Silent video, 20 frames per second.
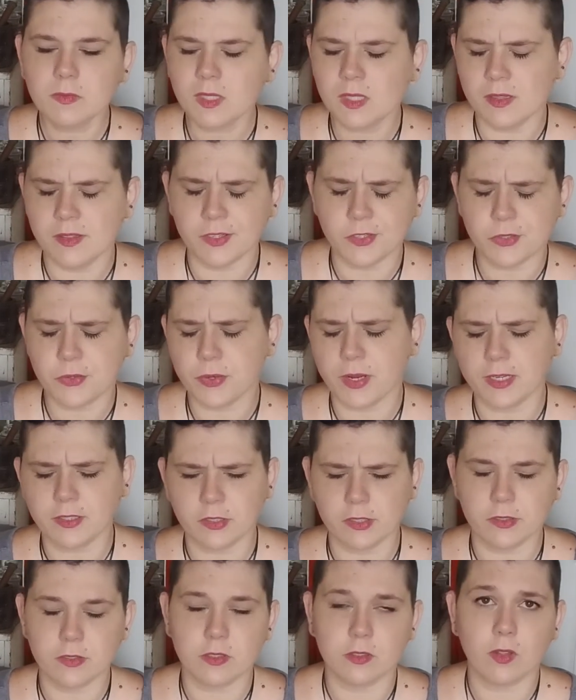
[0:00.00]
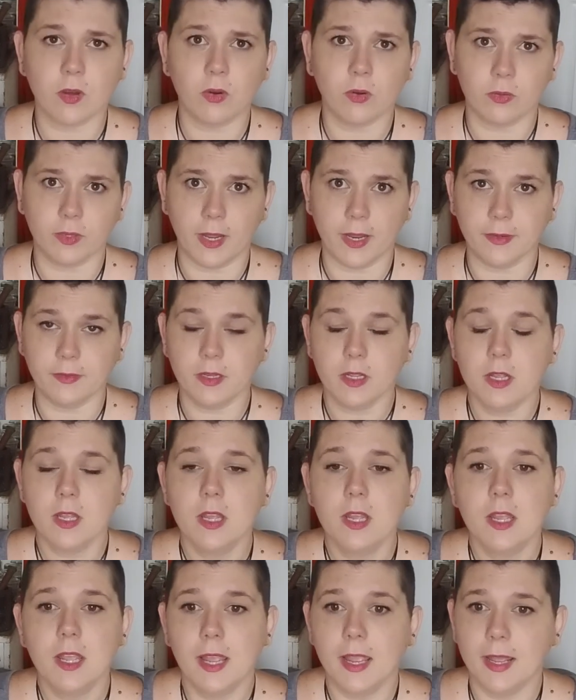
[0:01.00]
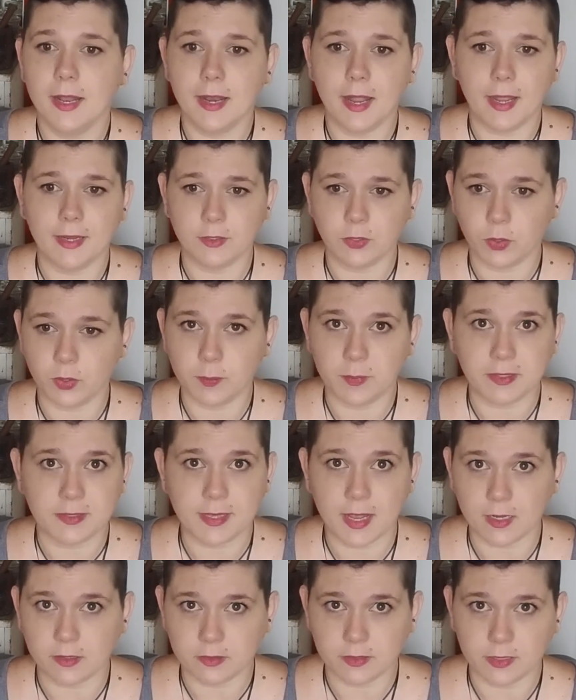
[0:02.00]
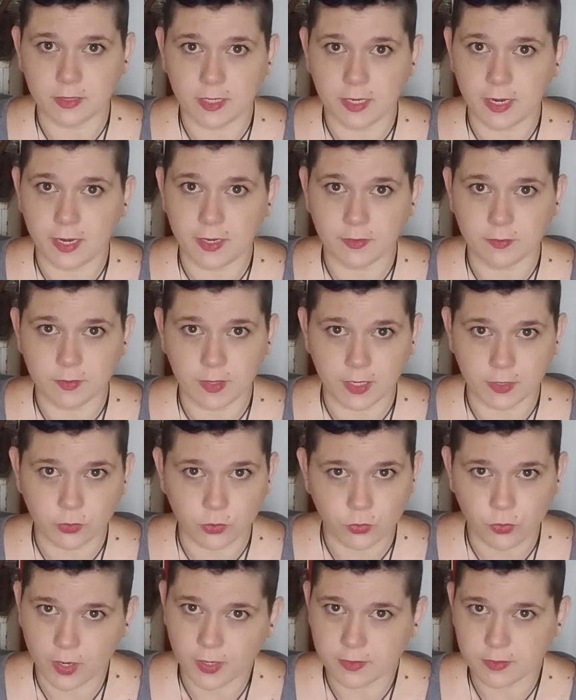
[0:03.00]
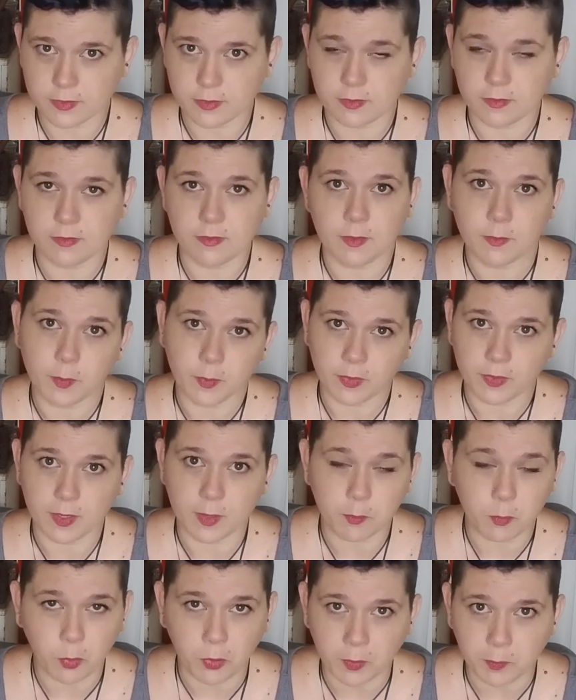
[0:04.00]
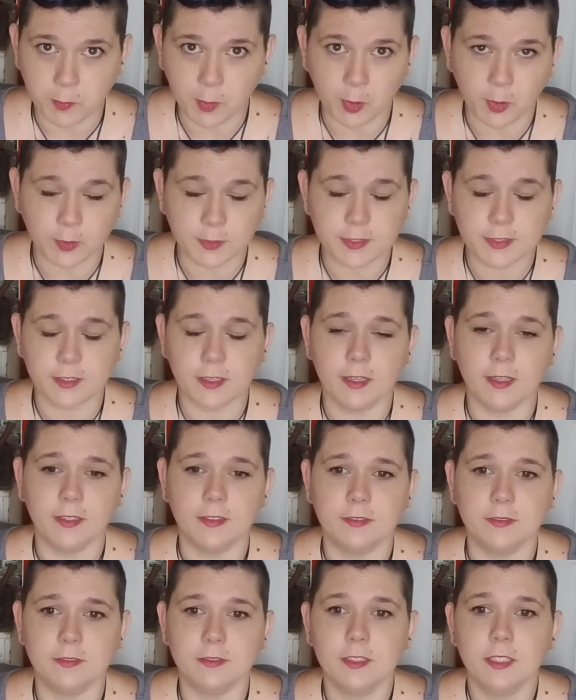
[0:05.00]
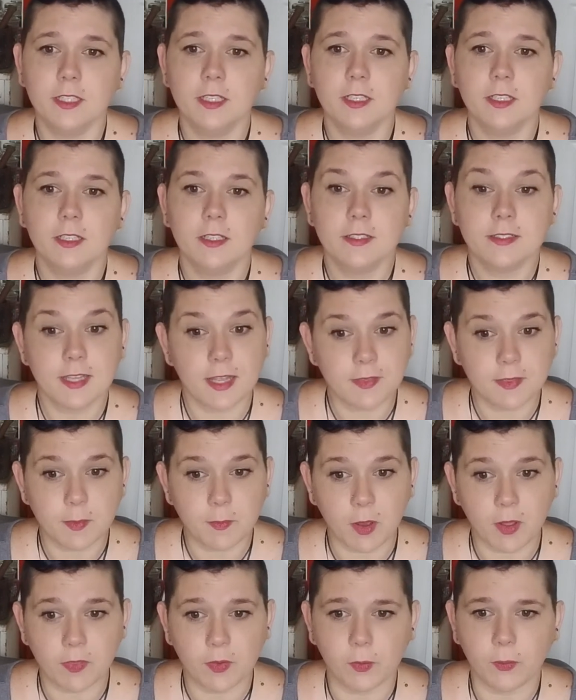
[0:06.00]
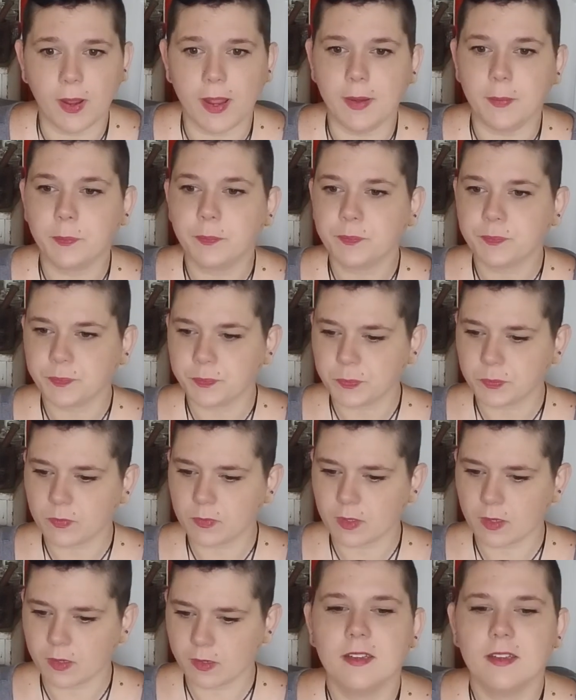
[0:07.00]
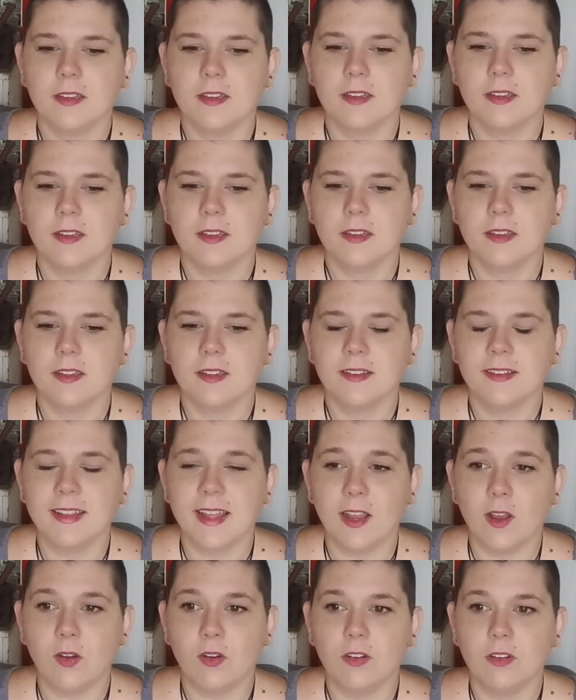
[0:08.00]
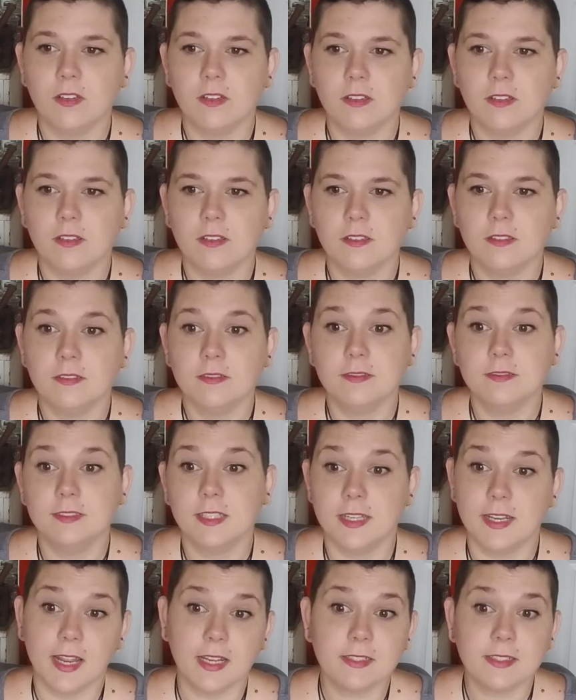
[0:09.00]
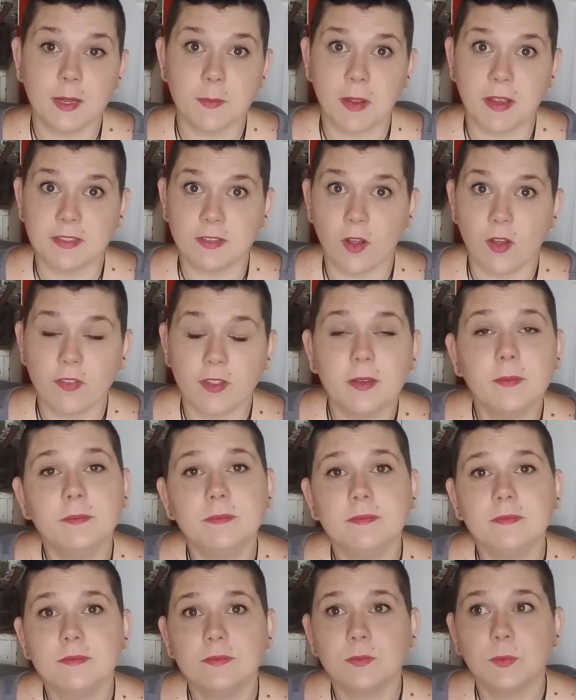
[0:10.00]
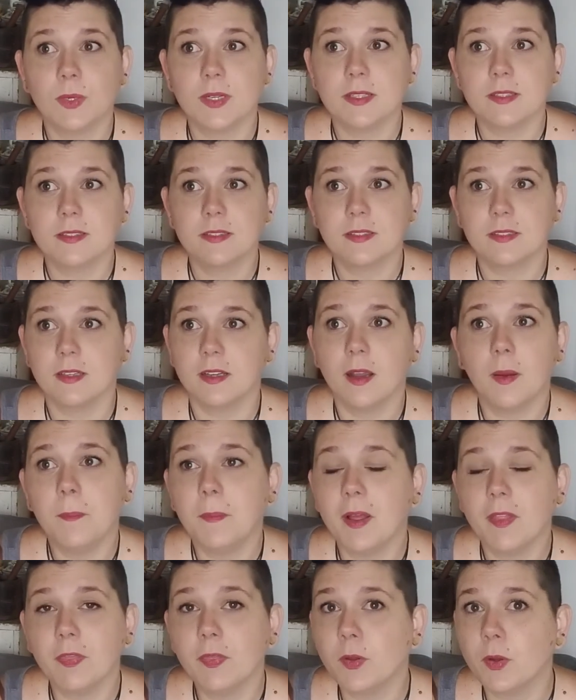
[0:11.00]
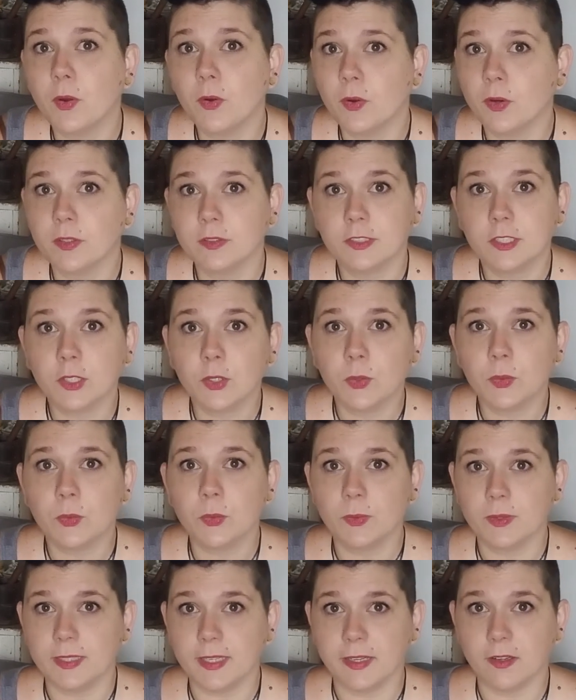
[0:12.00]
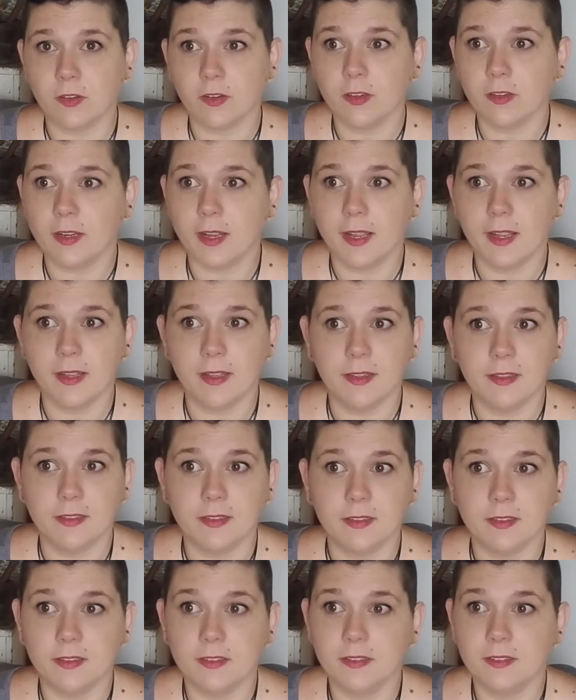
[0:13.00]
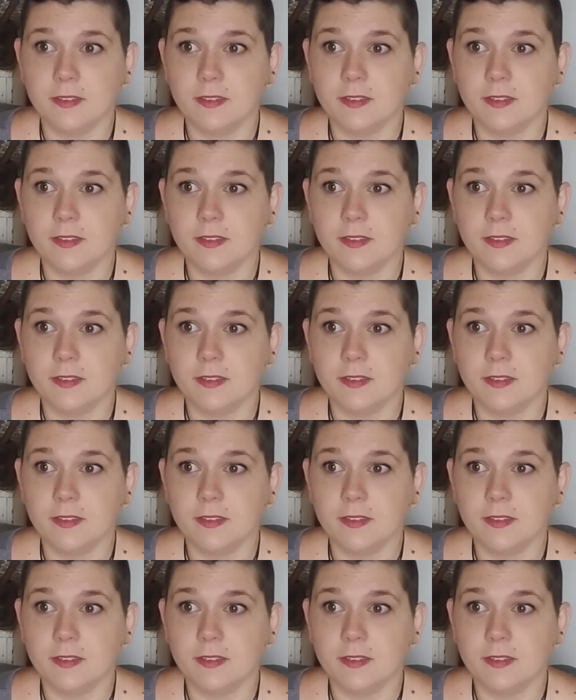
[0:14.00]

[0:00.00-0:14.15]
There's directions, the whole nine. And I told him exactly, and I stressed the important parts and sent them on their way. Now, the next time I saw them was a month or two later, and